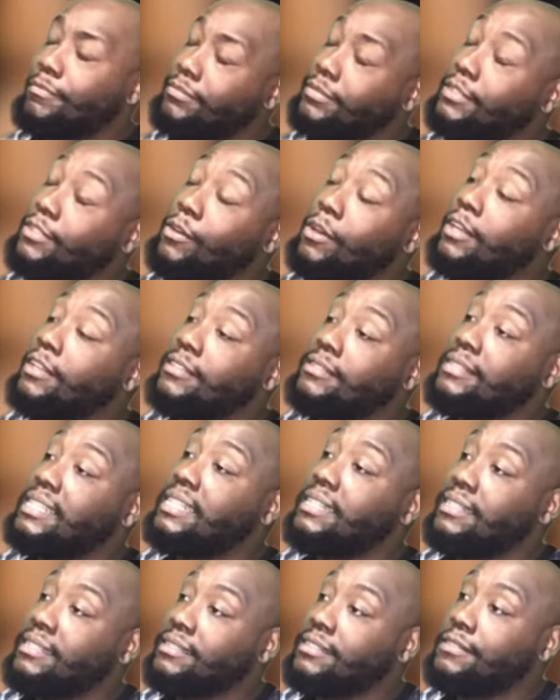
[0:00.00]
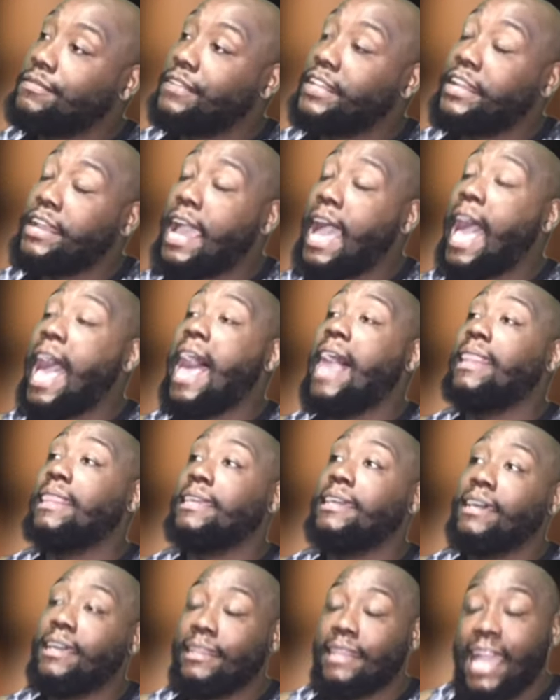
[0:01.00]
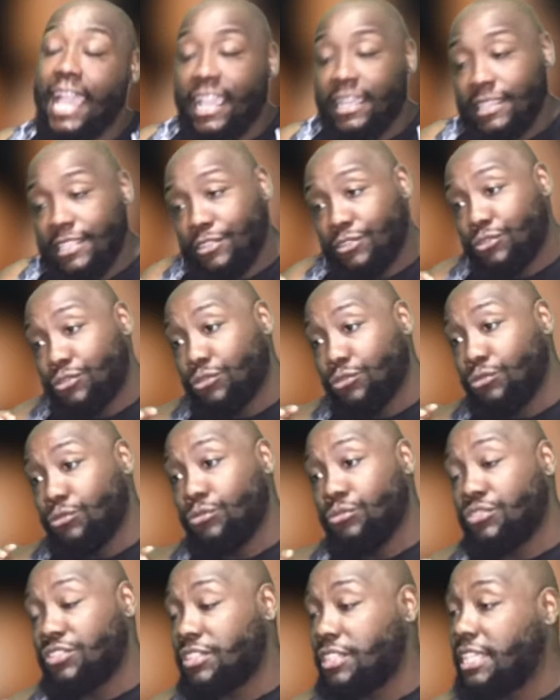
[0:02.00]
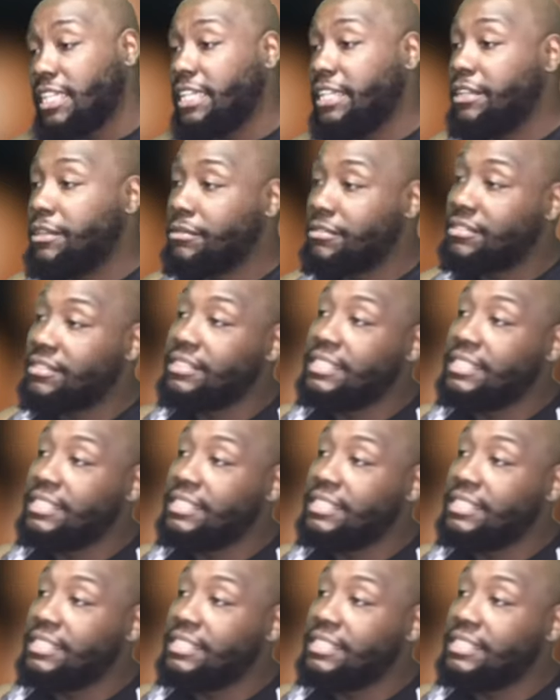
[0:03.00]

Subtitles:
going to say this is very highly unlikely. 2 skilled